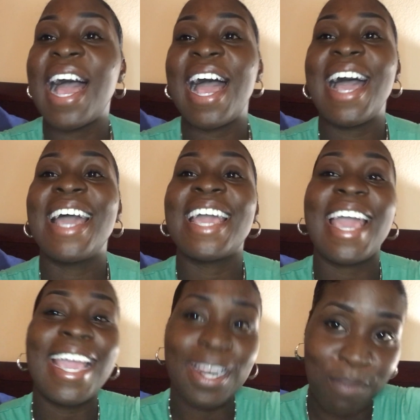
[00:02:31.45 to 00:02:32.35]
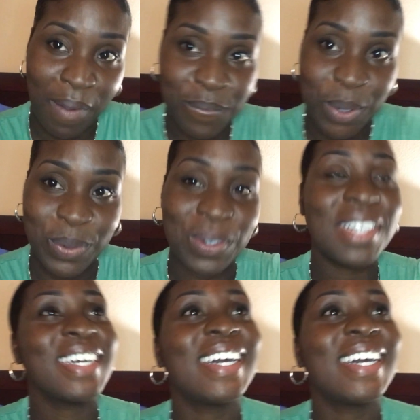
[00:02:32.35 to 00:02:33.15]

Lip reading: I ate my food.